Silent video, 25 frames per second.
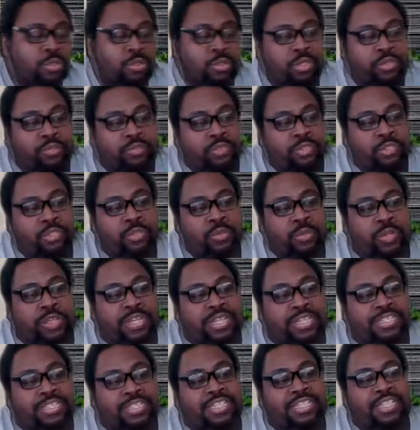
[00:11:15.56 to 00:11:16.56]
of the new
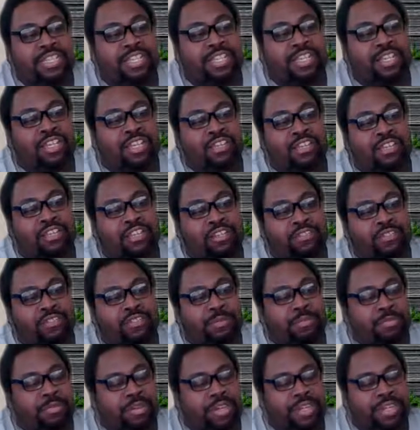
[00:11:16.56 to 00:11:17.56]
NXT
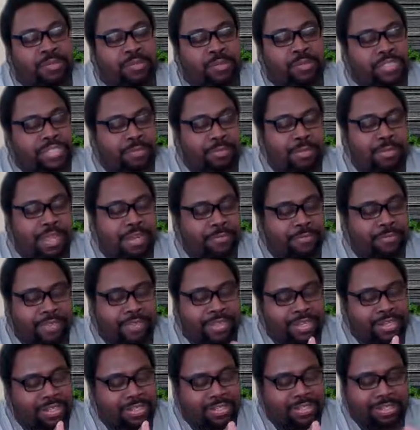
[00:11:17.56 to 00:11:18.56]
rebrand, which I'm not a
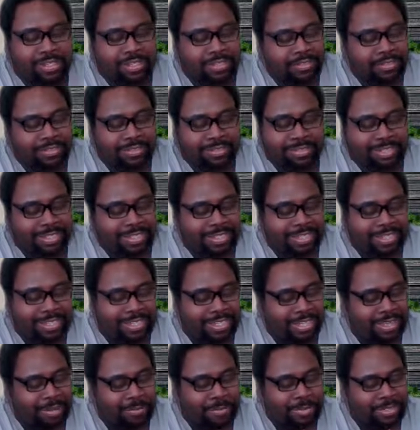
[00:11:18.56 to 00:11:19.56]
fan of the colors. So like
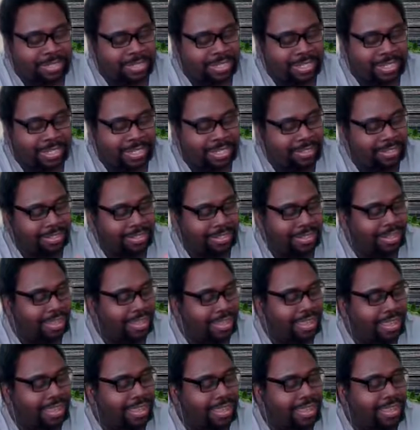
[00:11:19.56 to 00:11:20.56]
I'm just not.
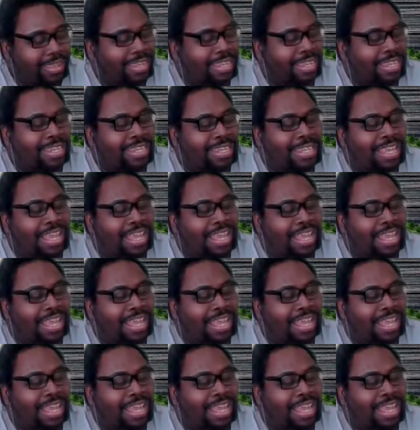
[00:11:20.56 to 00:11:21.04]
Like